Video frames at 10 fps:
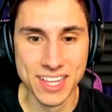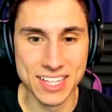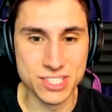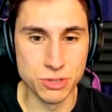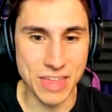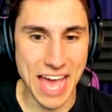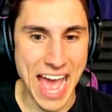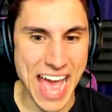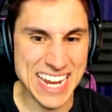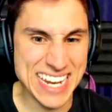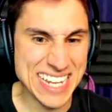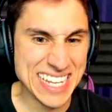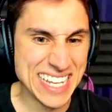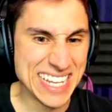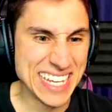Let's do that.
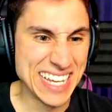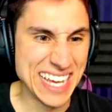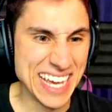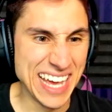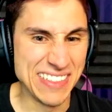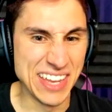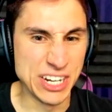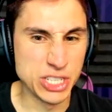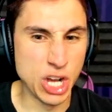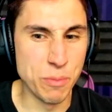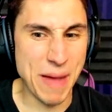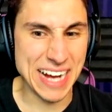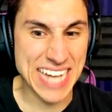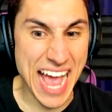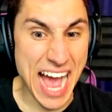And then it should go
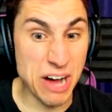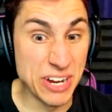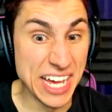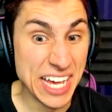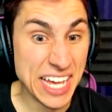back down.